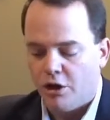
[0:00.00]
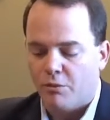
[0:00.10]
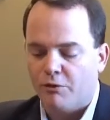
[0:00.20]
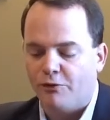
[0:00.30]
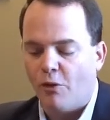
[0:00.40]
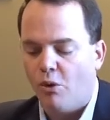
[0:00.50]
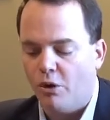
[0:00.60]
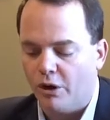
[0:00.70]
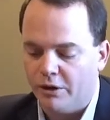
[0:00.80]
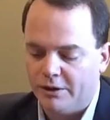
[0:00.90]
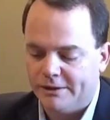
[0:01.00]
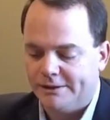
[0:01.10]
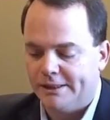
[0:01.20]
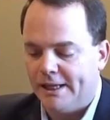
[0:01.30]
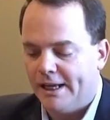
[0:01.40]
Number four.
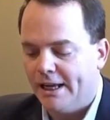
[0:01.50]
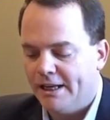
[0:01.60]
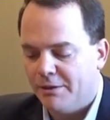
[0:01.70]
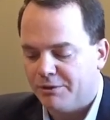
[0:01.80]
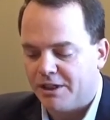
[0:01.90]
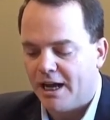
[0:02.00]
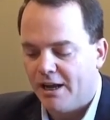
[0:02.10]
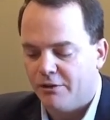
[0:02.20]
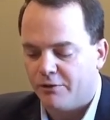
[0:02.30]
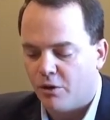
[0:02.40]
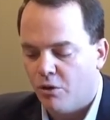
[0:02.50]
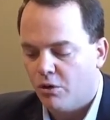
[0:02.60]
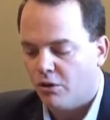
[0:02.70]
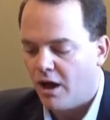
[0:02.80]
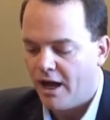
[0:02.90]
Ed Napleton Honda of
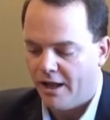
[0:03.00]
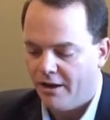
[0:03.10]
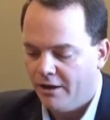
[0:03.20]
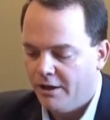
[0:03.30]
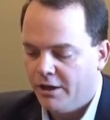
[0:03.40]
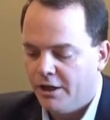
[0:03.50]
Oak Lawn.